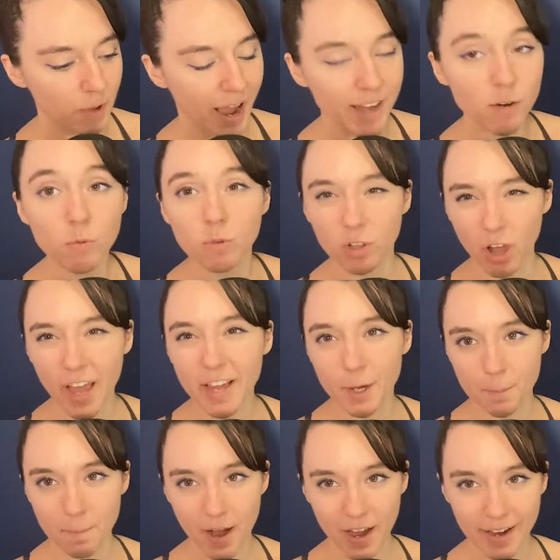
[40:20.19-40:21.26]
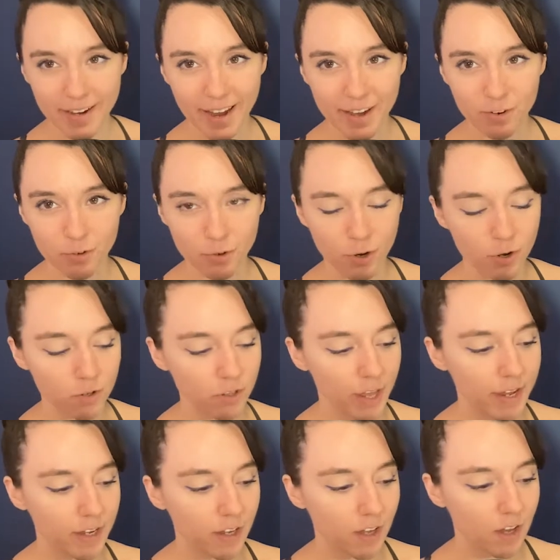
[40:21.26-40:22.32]
I don't like mine. I don't know.
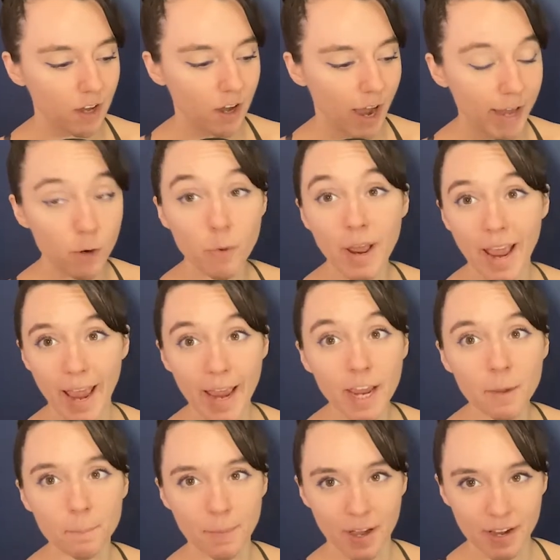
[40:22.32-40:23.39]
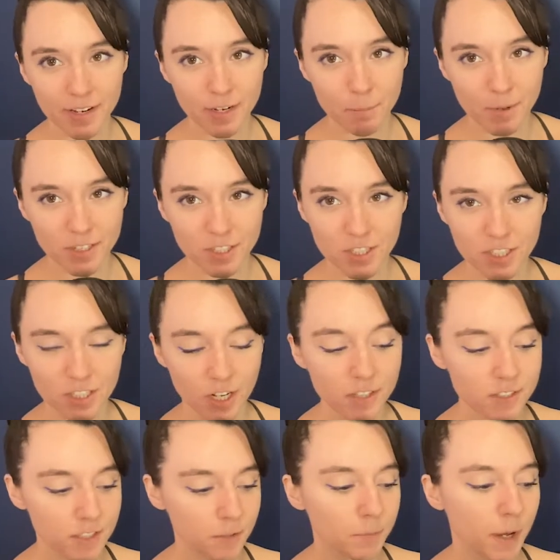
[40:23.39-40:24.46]
Like, I don't hate mine. I'm not
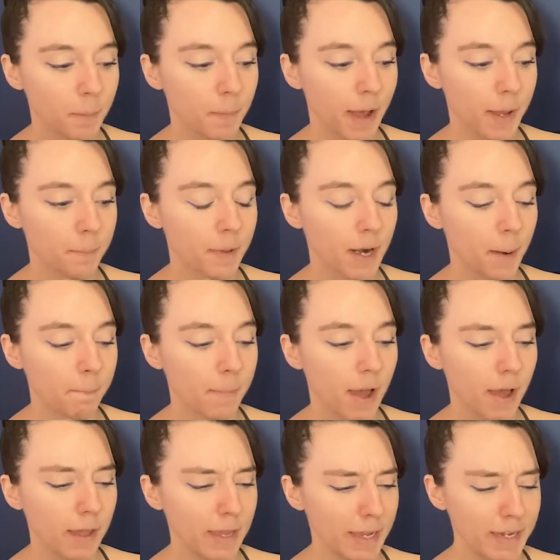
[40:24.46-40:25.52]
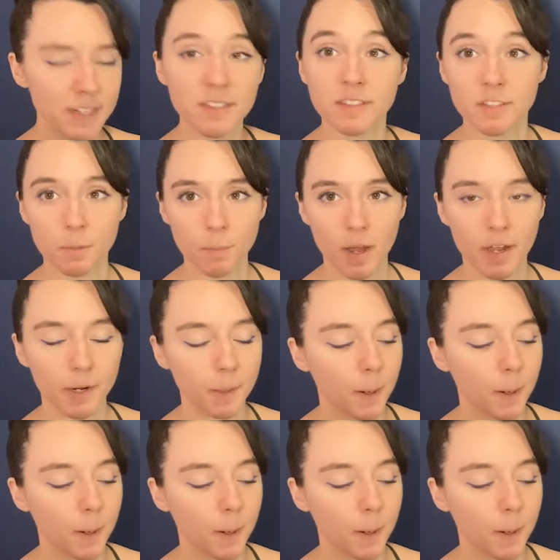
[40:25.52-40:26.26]
disgusted by mine, but I'm not into mine.